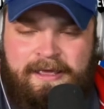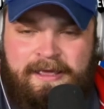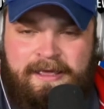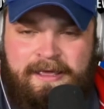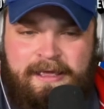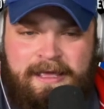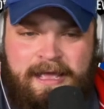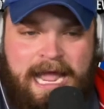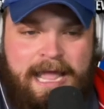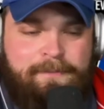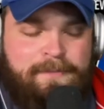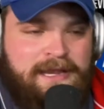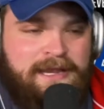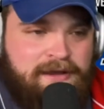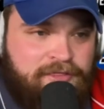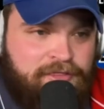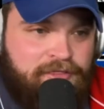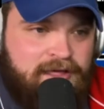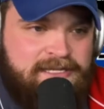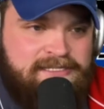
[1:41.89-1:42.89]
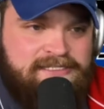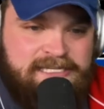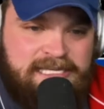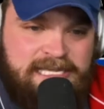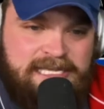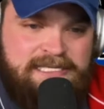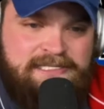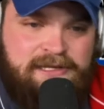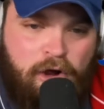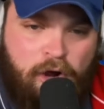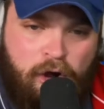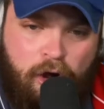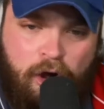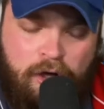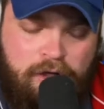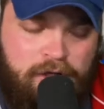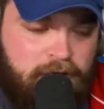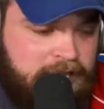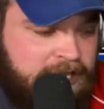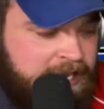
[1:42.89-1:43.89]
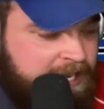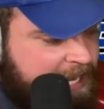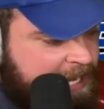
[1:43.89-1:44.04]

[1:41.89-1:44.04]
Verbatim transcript: I mean, this is it,